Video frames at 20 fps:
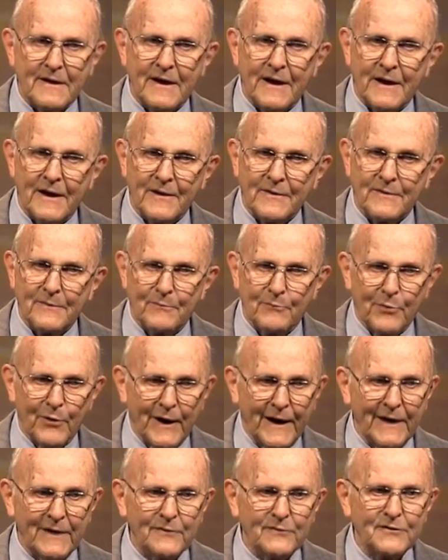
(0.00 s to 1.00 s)
the
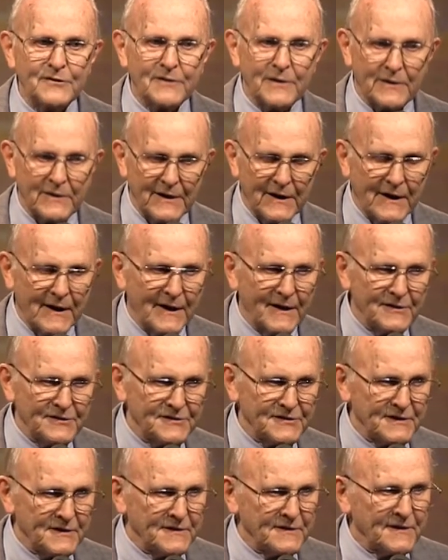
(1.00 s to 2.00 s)
brain
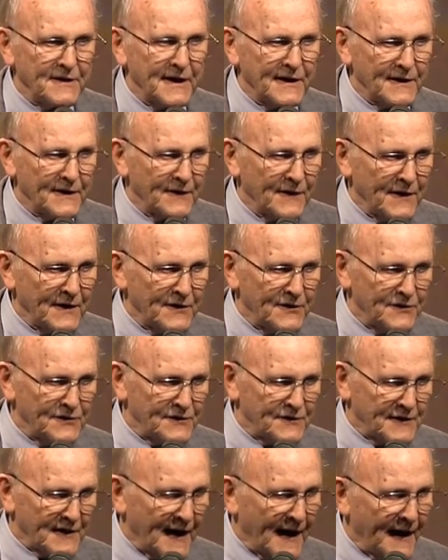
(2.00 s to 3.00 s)
circulation, getting
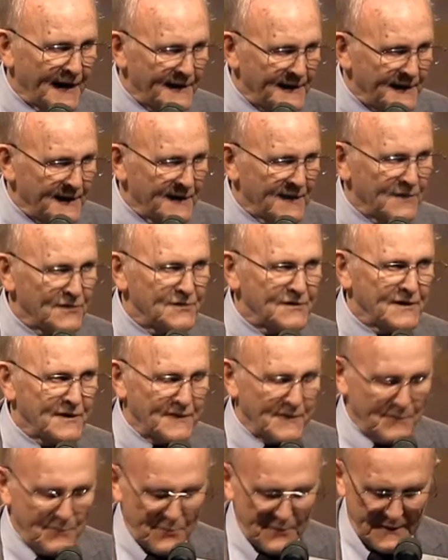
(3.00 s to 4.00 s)
these ideas
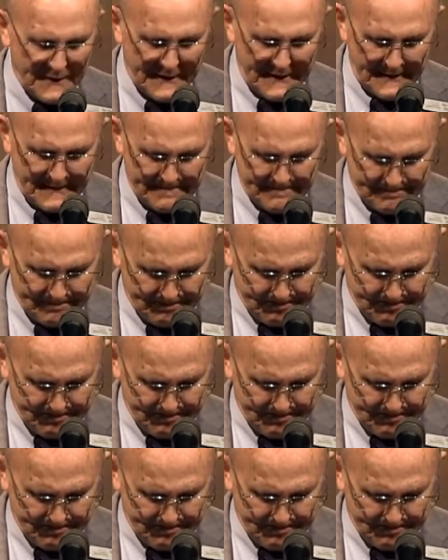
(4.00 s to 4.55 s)
in the brain.